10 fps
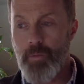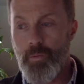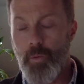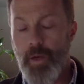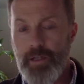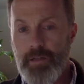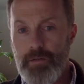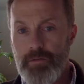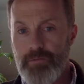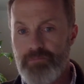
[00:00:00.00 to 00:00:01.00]
white
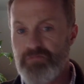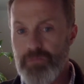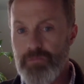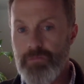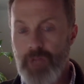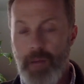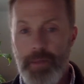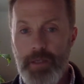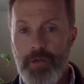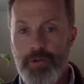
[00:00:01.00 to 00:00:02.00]

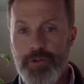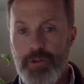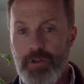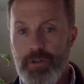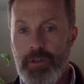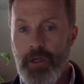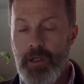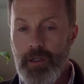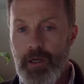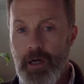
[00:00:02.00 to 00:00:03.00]
dominant culture and
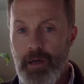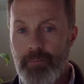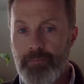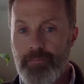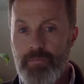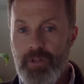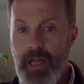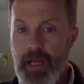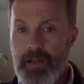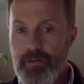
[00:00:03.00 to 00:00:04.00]

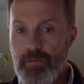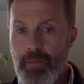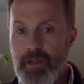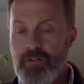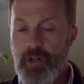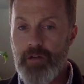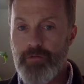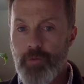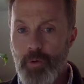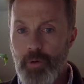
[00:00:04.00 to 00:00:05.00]
Gan might stand
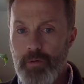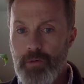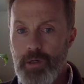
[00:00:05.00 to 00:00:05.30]
for